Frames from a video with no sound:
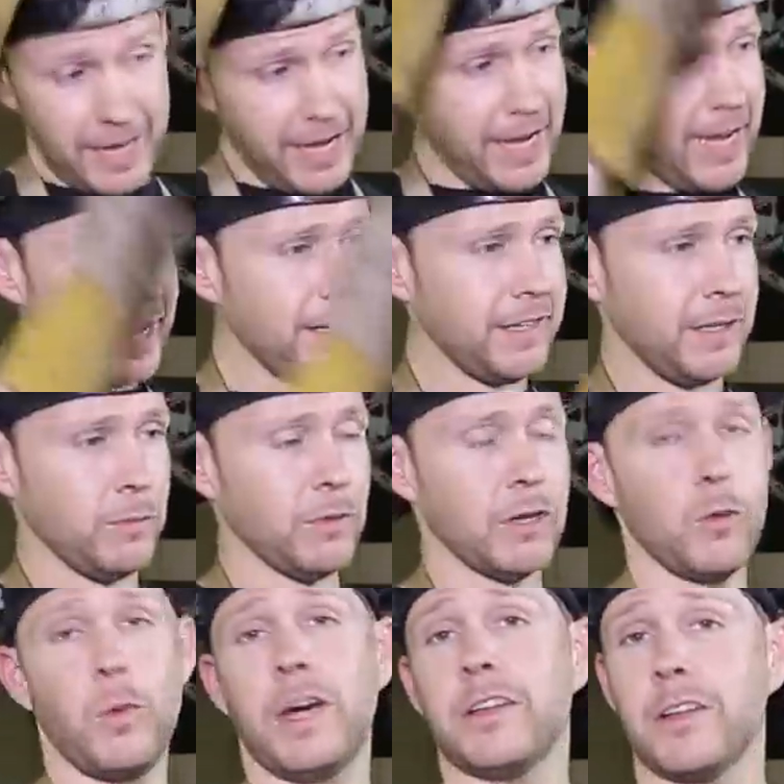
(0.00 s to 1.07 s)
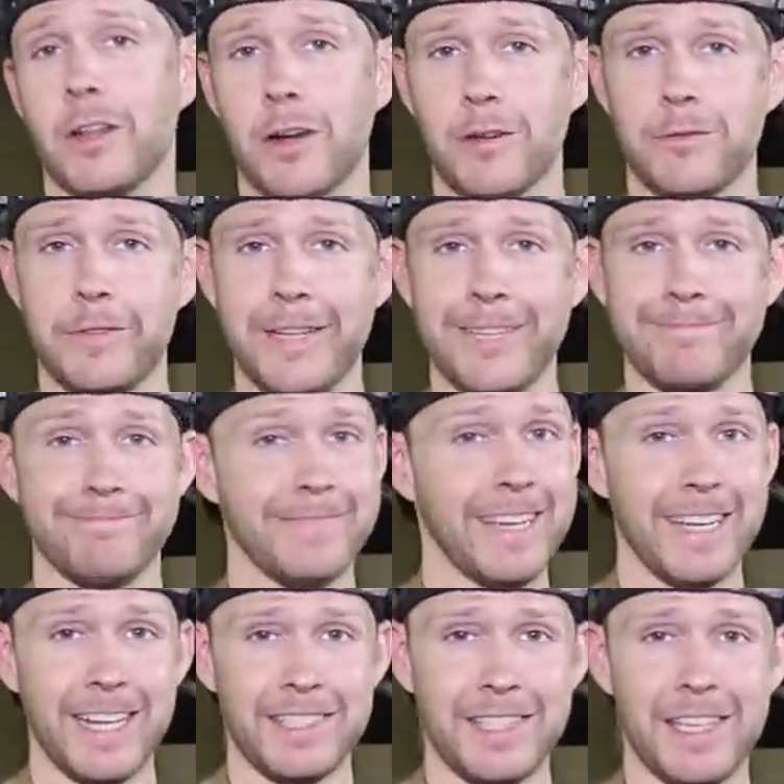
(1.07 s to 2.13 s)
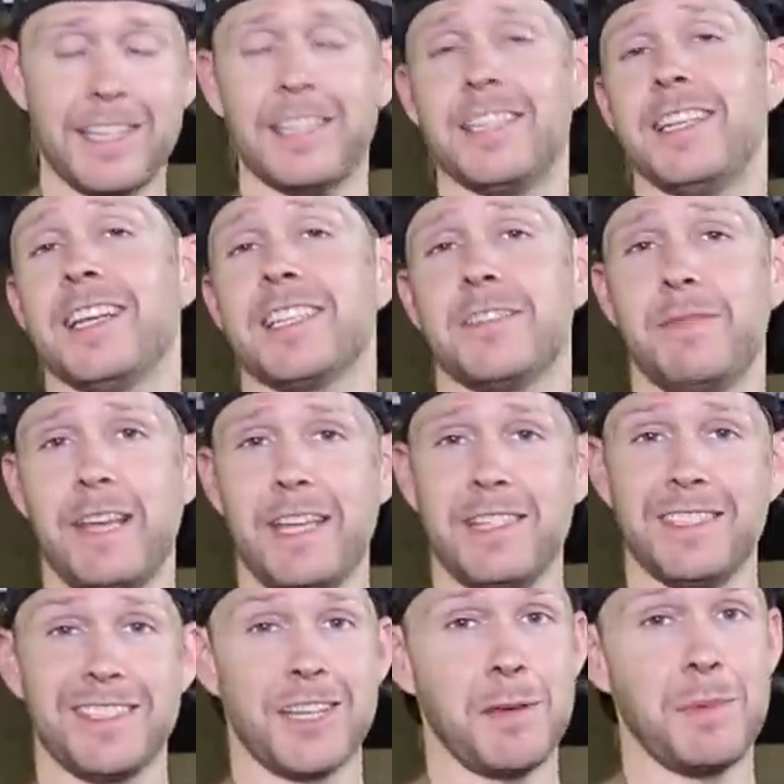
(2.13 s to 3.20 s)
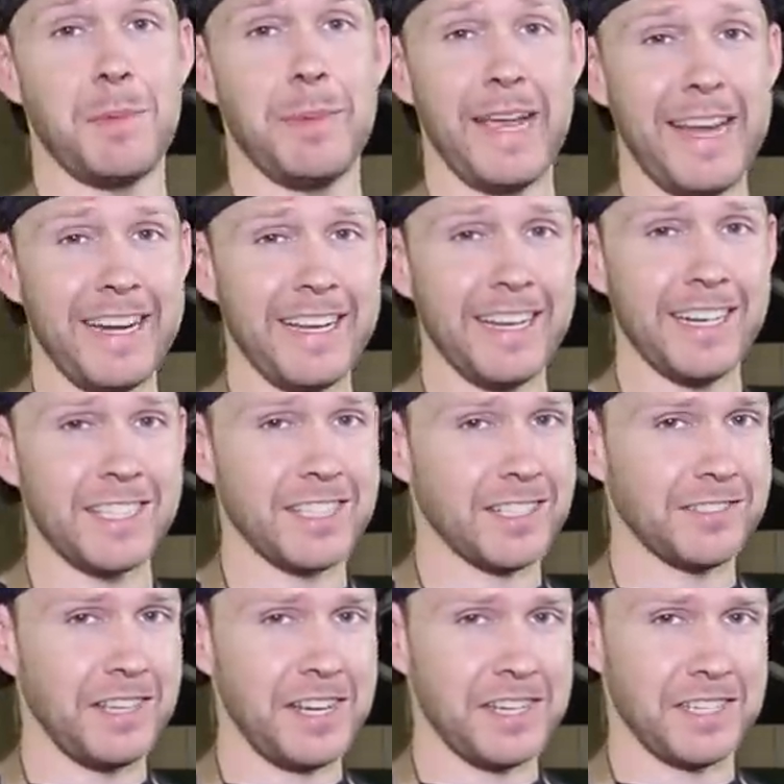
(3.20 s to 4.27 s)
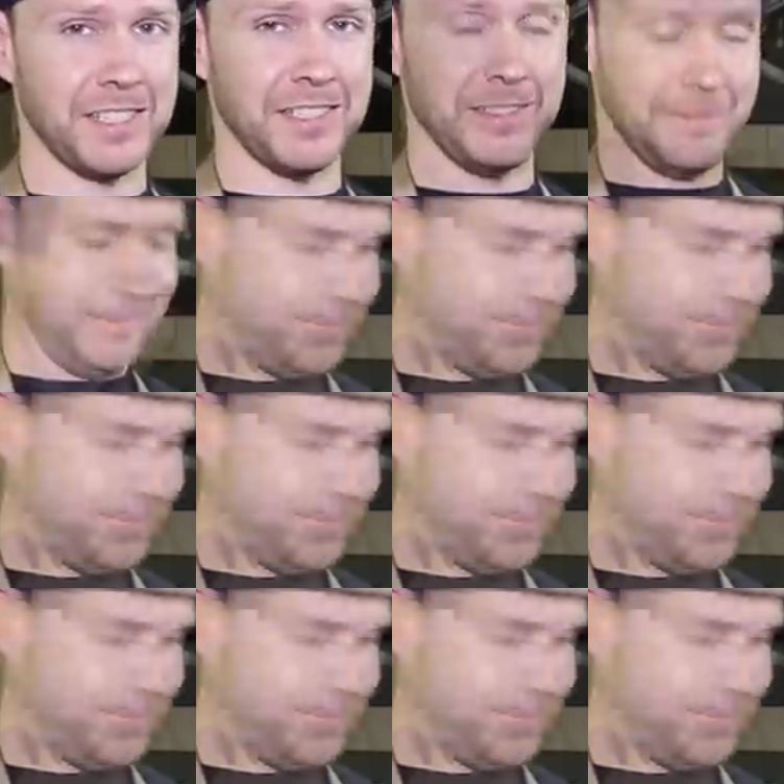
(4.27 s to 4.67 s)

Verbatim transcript: and then we're gonna weld on our feet, and that's it. The next phase is gonna be painting and installation.